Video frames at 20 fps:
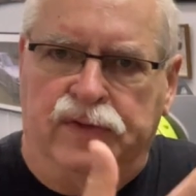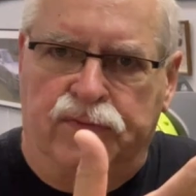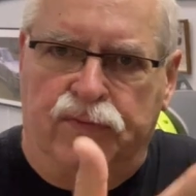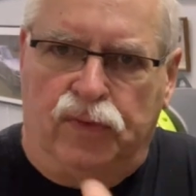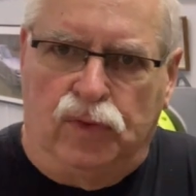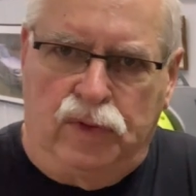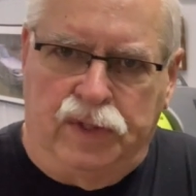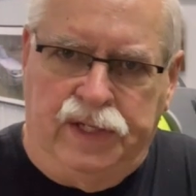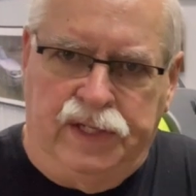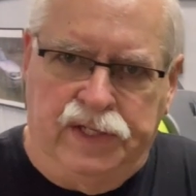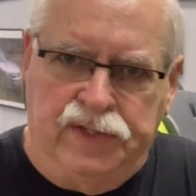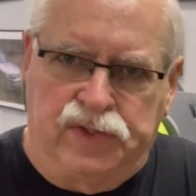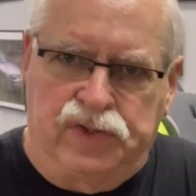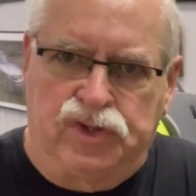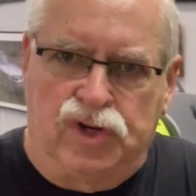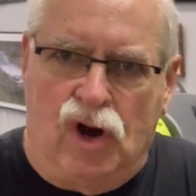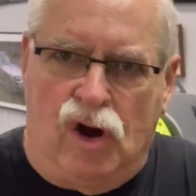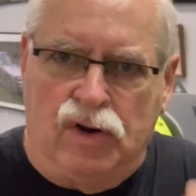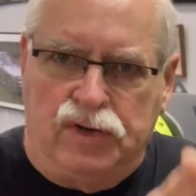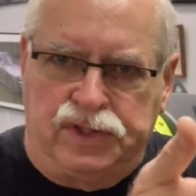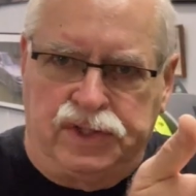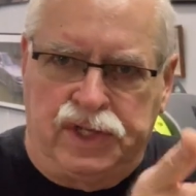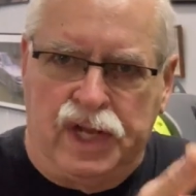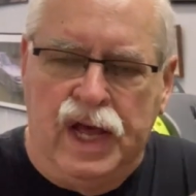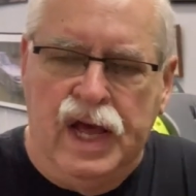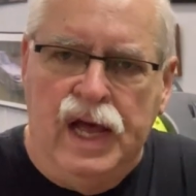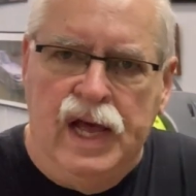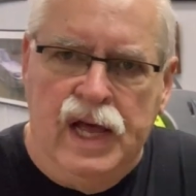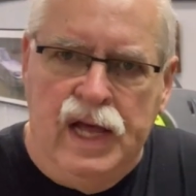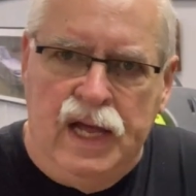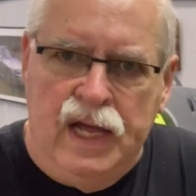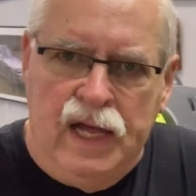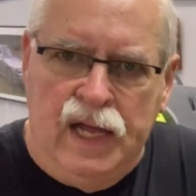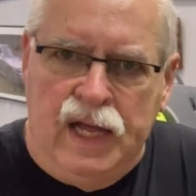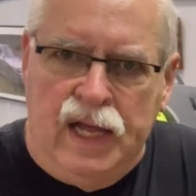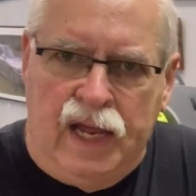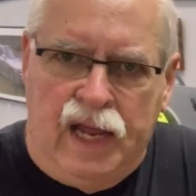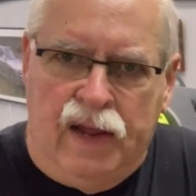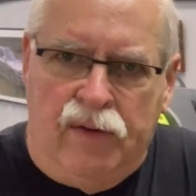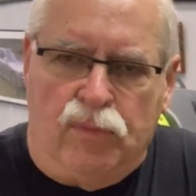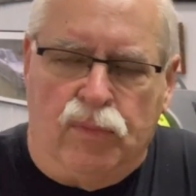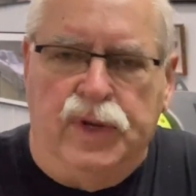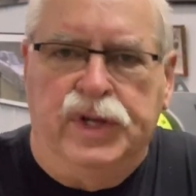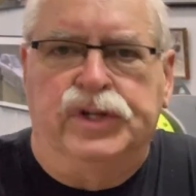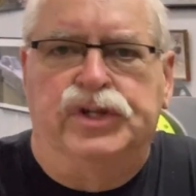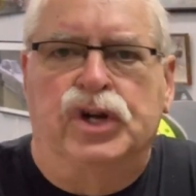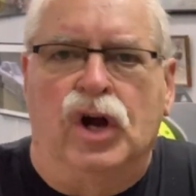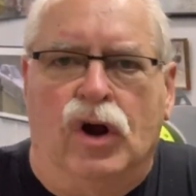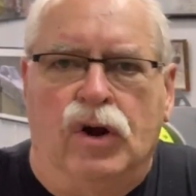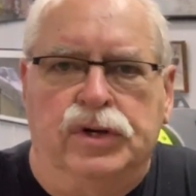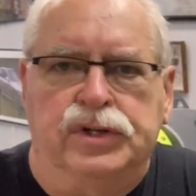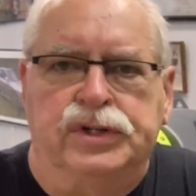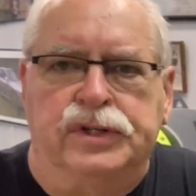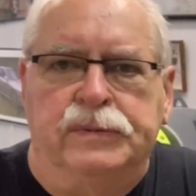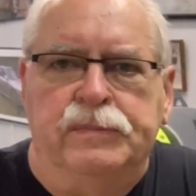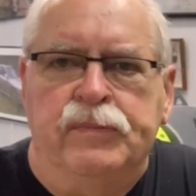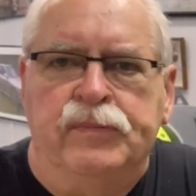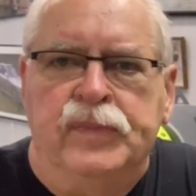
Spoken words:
fully discharged and recharged.